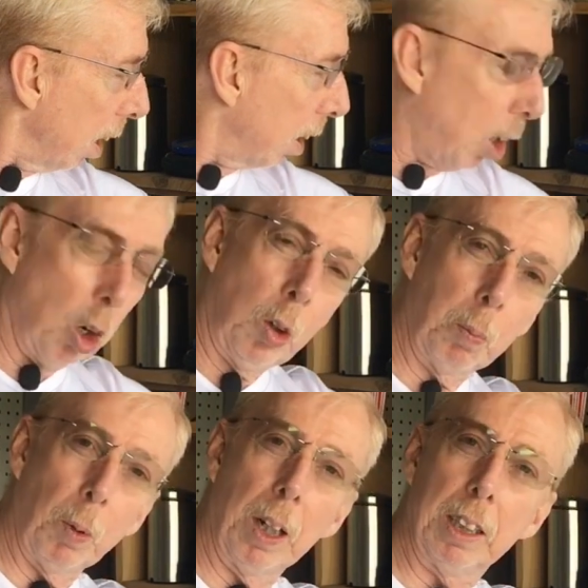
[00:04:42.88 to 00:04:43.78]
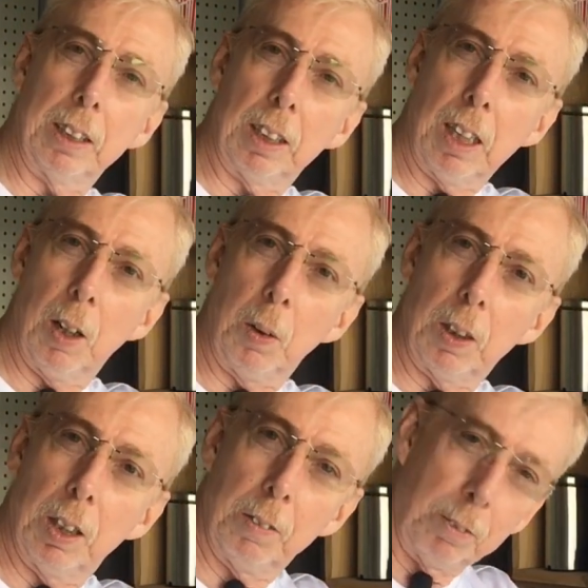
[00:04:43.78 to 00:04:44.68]
Coke would bring us a
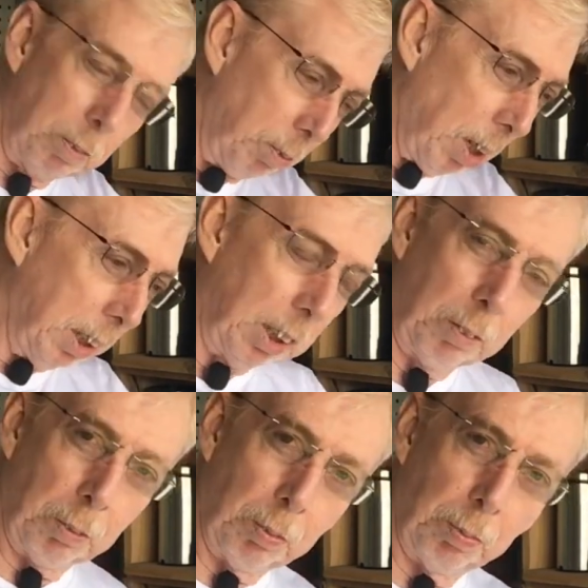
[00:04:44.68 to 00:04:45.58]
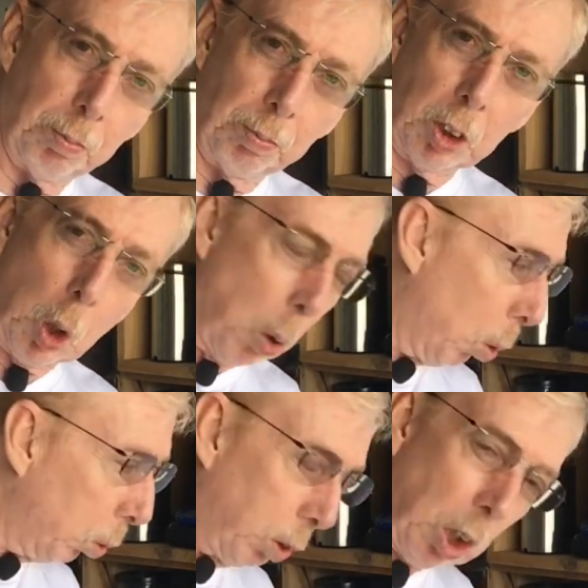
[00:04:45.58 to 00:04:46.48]
Coke, nice
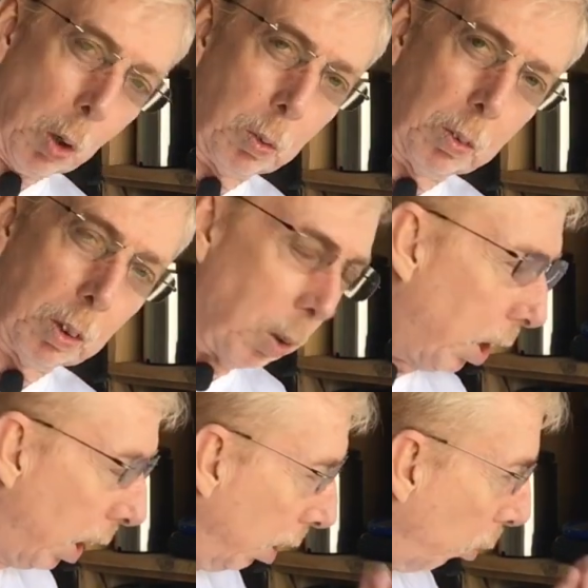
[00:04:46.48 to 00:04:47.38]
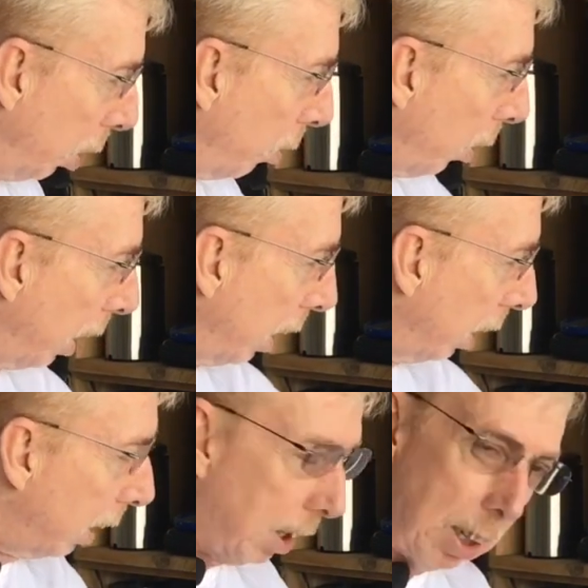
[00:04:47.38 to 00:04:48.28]
cold Coke. Okay, we'd drink
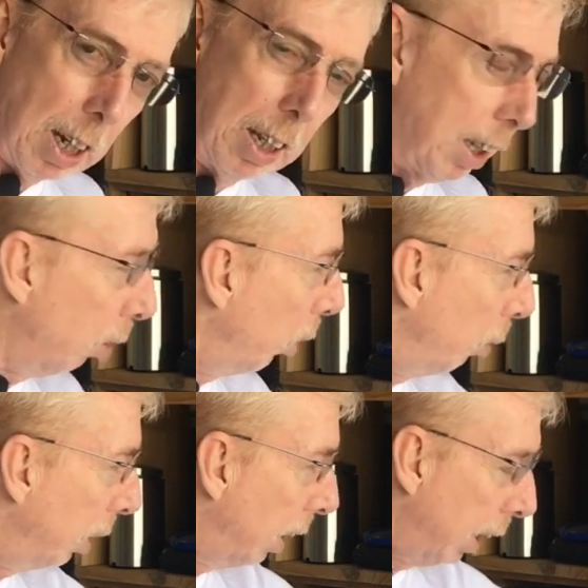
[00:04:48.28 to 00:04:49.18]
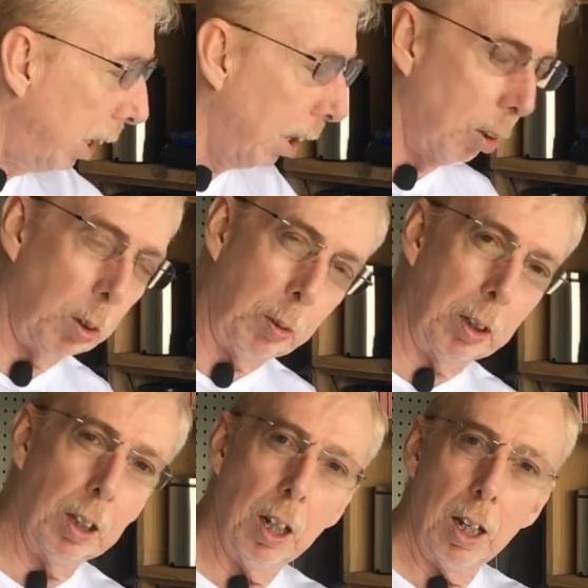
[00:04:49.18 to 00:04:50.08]
it, and then we would take it and we
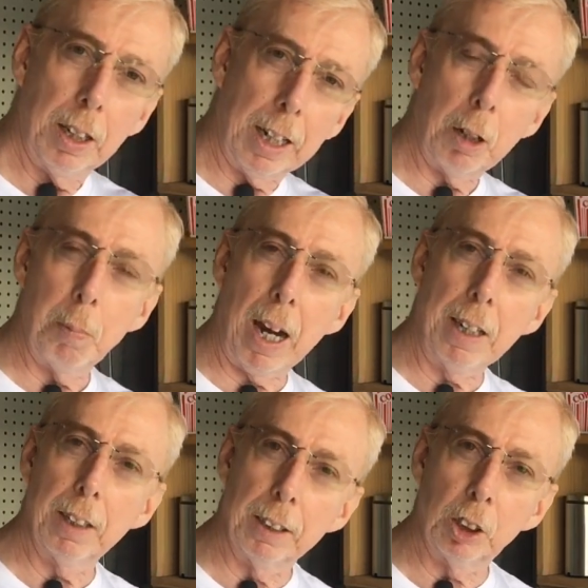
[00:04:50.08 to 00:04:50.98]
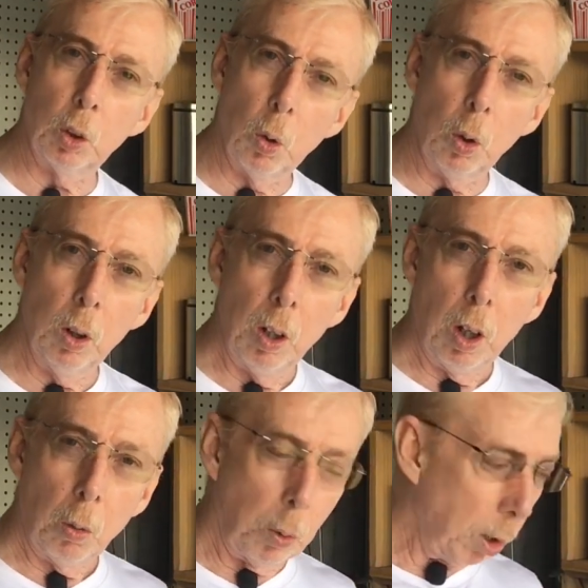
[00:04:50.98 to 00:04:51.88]
would take it back to the store
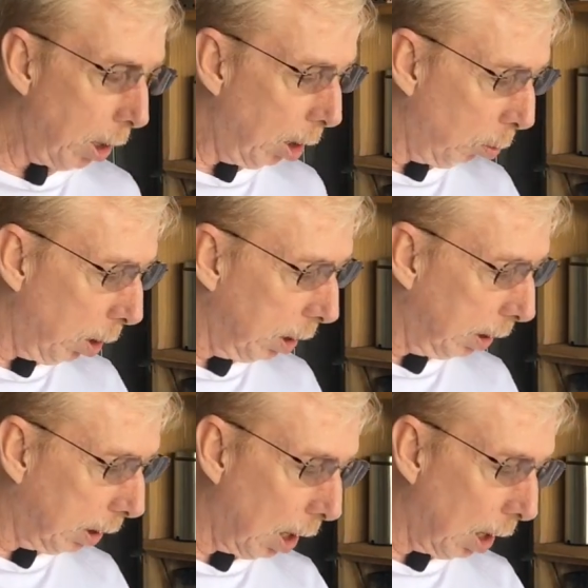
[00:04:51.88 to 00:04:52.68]
where it was